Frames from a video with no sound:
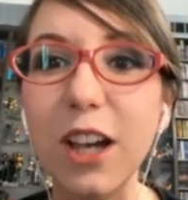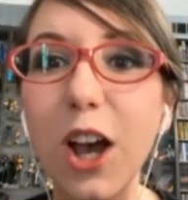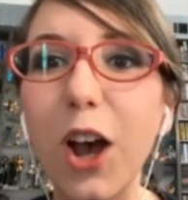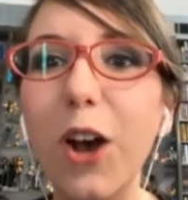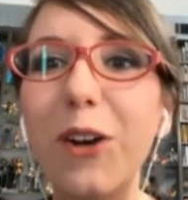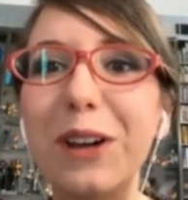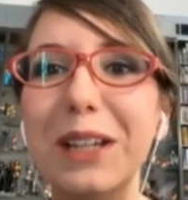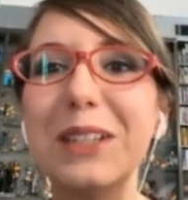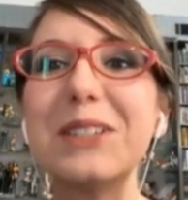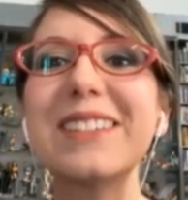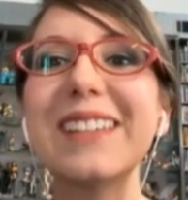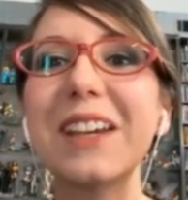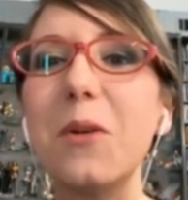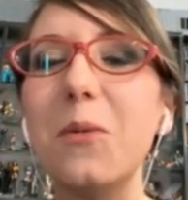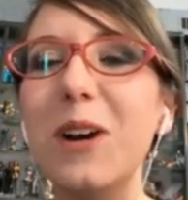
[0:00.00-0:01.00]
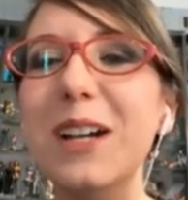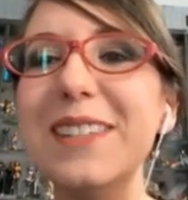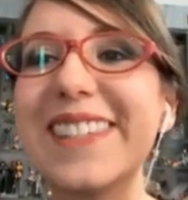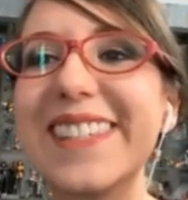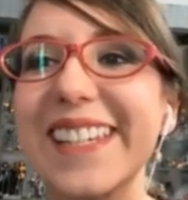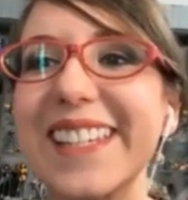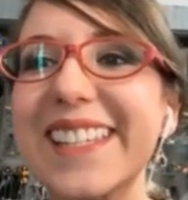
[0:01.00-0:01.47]
Oh, it looks like a
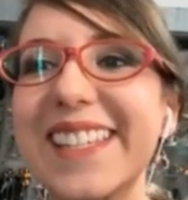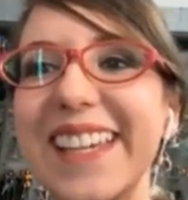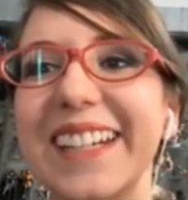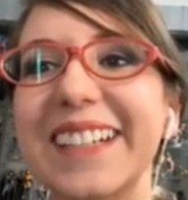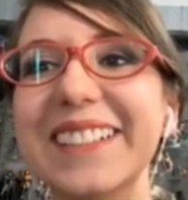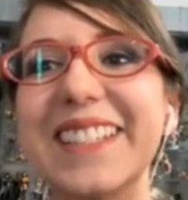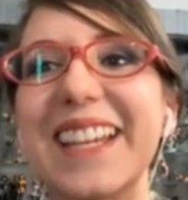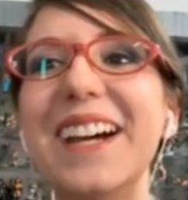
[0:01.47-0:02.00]
1/6 scale